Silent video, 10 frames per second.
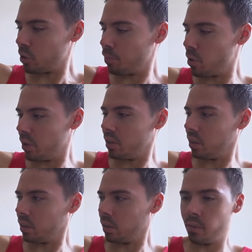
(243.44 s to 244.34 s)
are
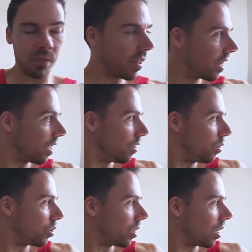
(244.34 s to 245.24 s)
pointing and then
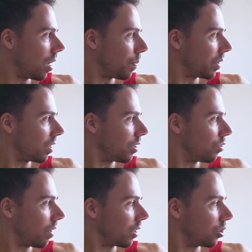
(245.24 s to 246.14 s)
who's in the opposite
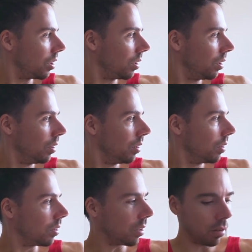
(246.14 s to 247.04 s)
direction.
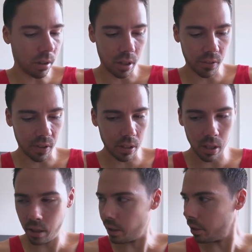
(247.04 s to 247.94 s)
It's like, okay, if I
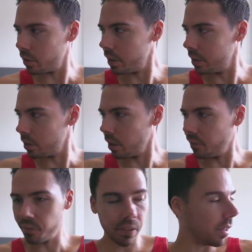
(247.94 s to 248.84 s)
let it out here,
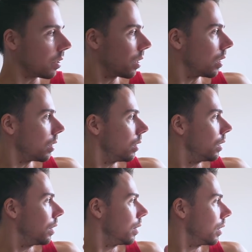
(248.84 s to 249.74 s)
that fan's gonna,
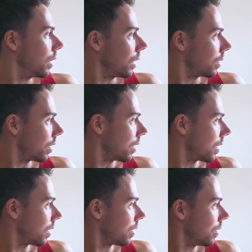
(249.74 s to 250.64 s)
that's gonna
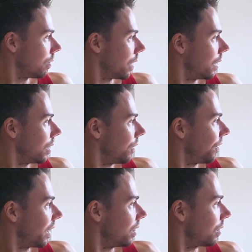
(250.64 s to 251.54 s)
get hurt right in the
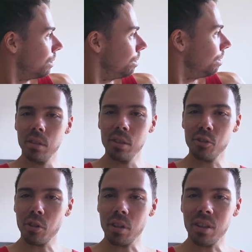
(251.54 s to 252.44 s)
face. These
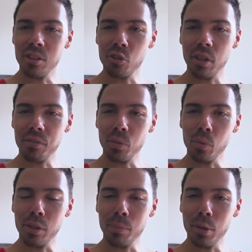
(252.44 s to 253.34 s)
are the things you have to
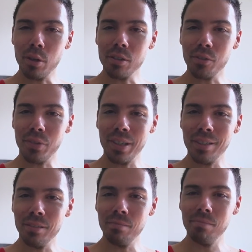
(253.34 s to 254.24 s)
worry about as a
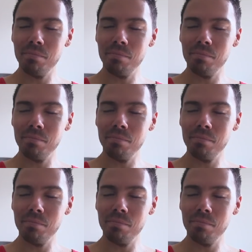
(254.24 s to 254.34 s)
vegan.